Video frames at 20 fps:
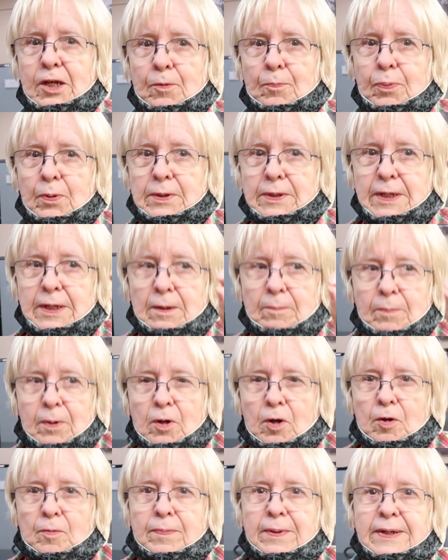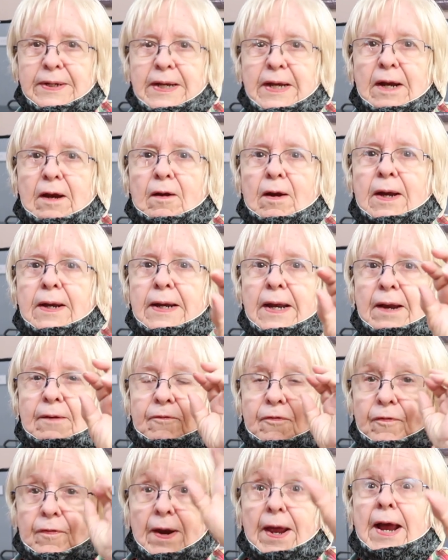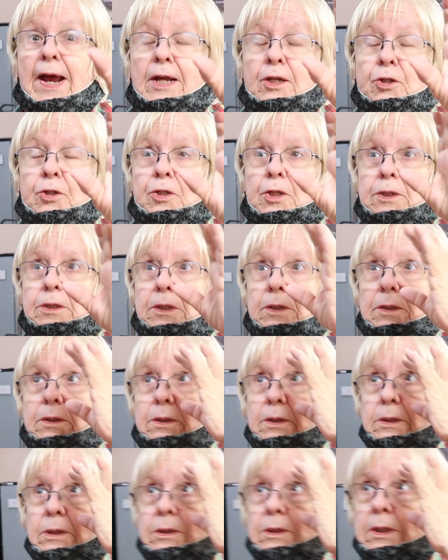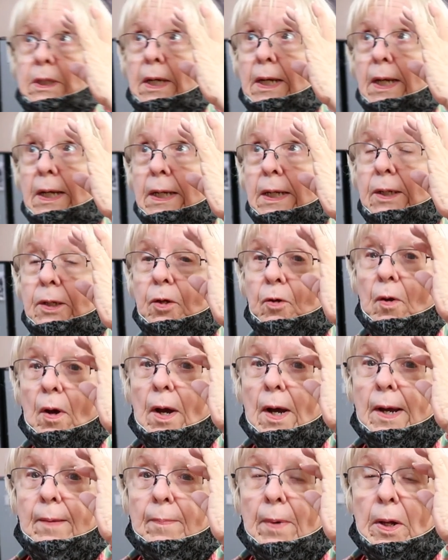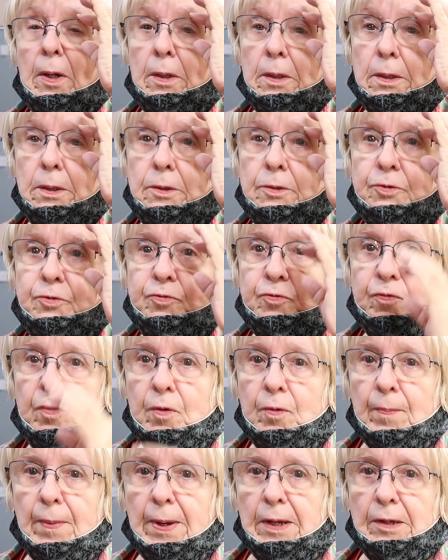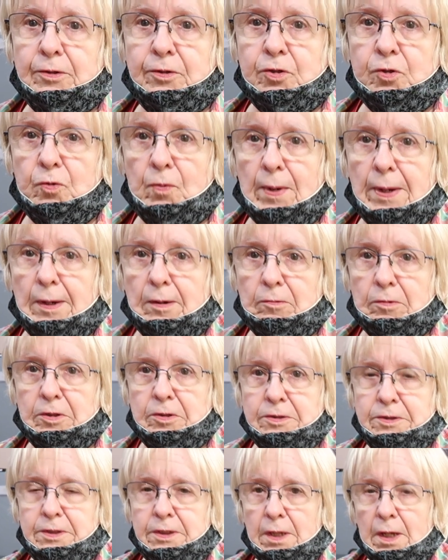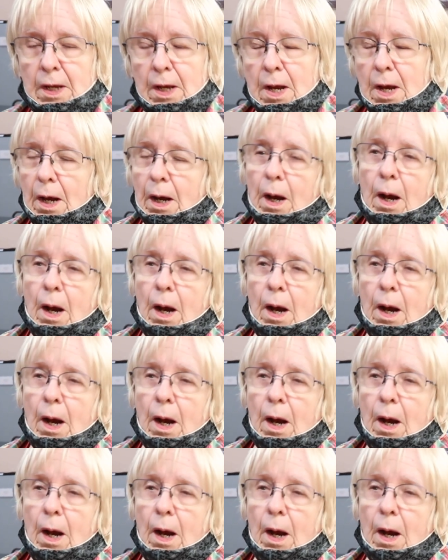You put a little bulb in there, and that flash it stayed in your eyeballs for about two hours. Mm-hmm.